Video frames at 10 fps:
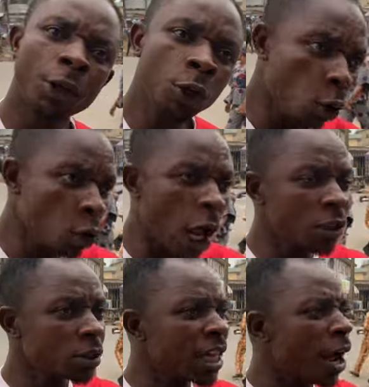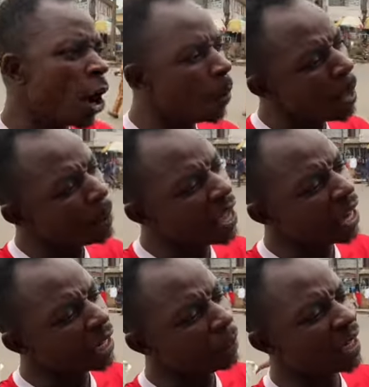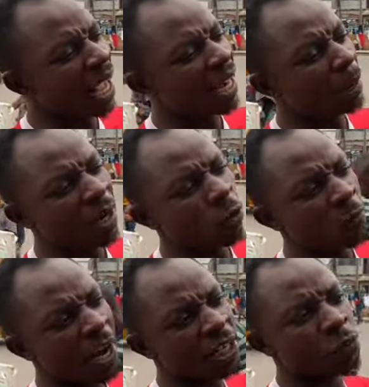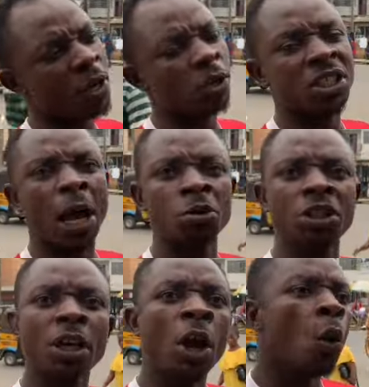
You don't say, oh, maybe a criminal element who find his way to South.